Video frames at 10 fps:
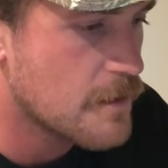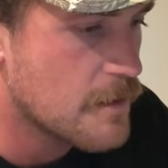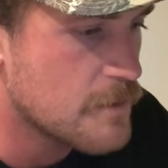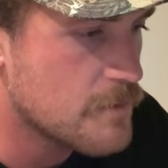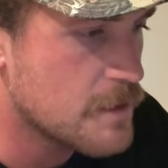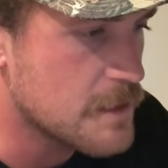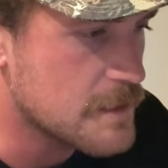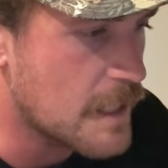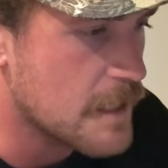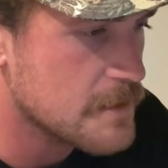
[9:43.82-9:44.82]
do the
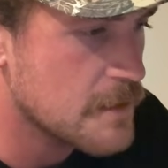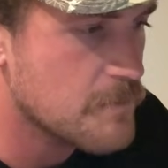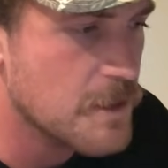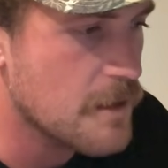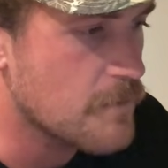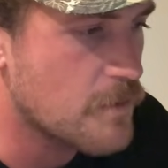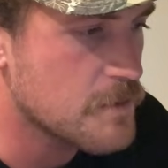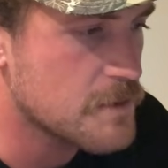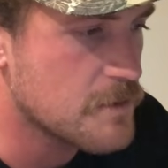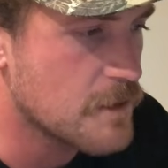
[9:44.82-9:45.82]
exact same thing I'm
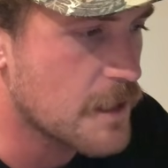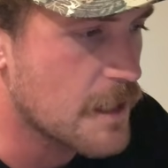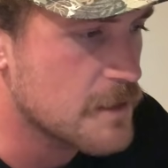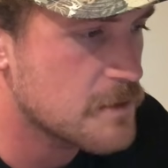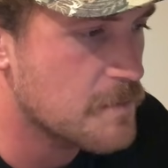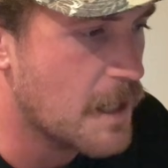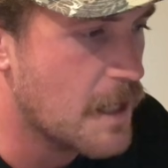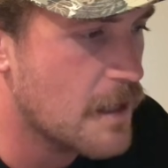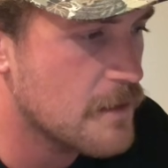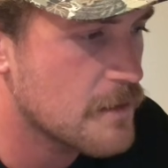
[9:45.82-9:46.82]
always doing. I
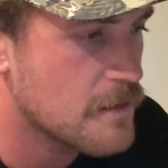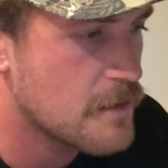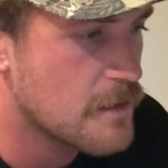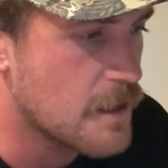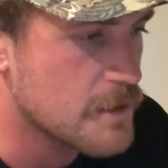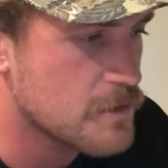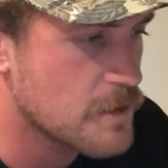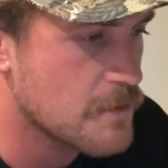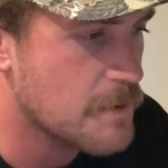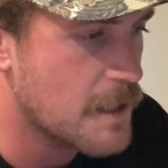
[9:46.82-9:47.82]
expand, I
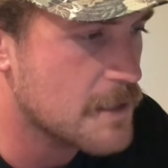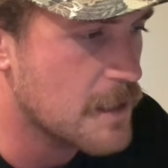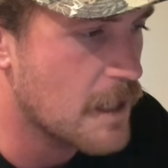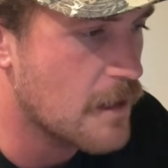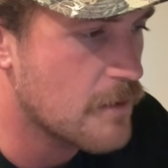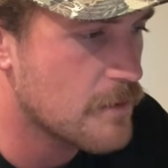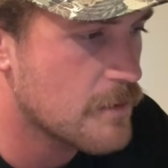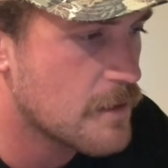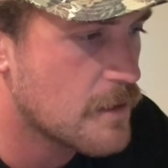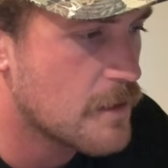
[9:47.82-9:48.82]
shrink back
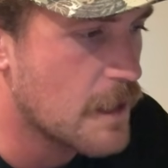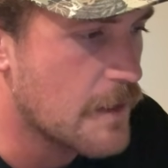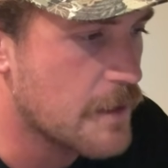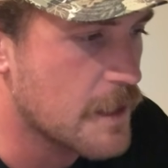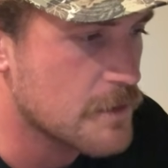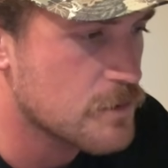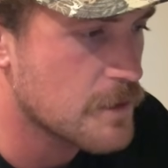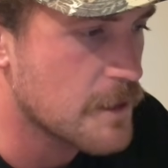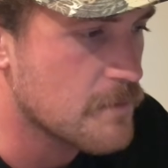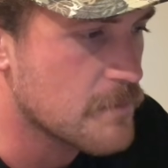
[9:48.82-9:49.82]
down, and then I
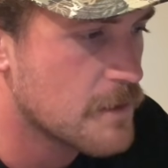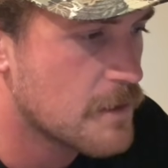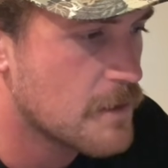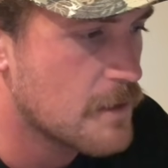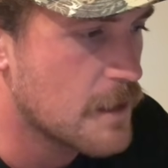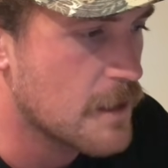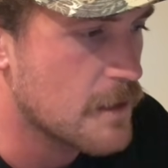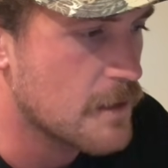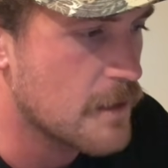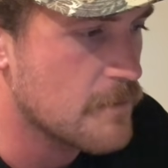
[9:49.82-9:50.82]
trim. And I
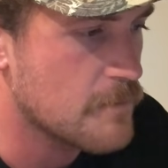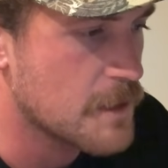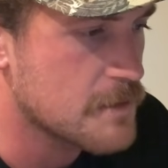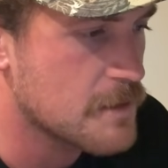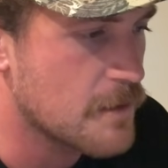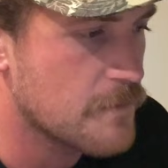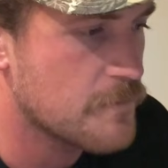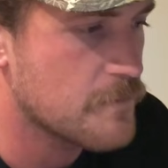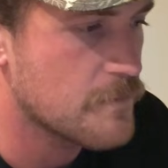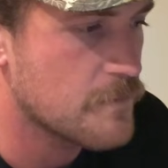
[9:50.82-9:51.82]
let
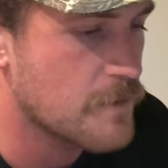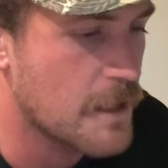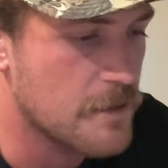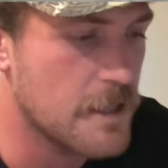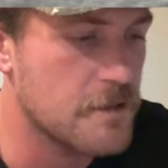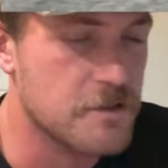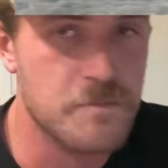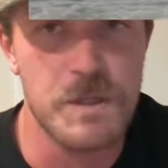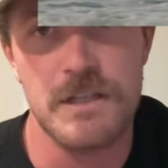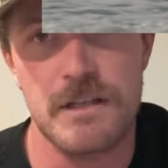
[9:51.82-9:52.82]
the
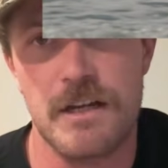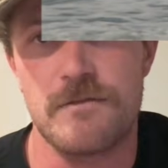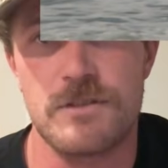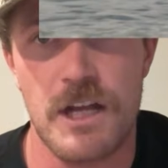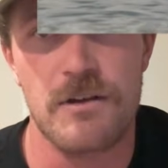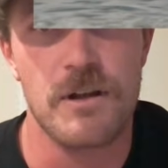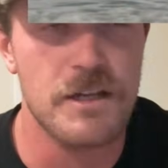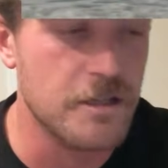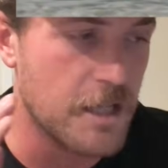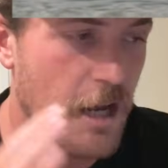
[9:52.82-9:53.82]
speed that I've
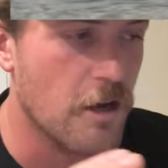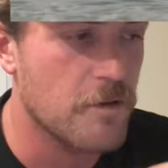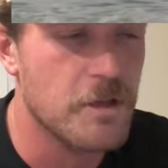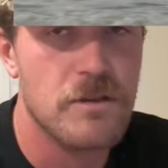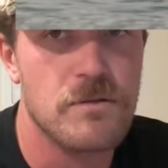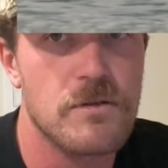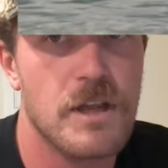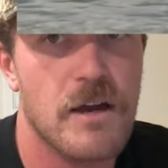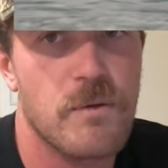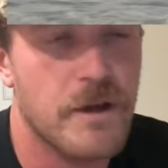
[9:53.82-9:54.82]
generated carry me through
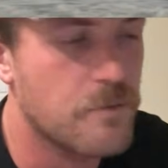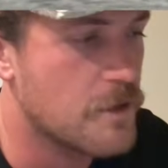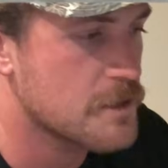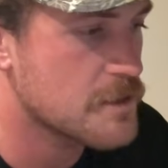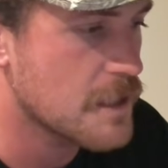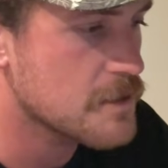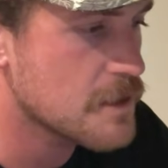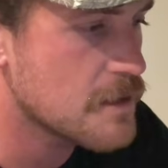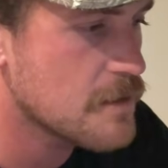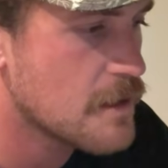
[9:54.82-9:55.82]
that whitewash
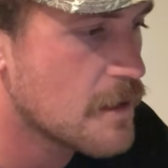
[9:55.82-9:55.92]
section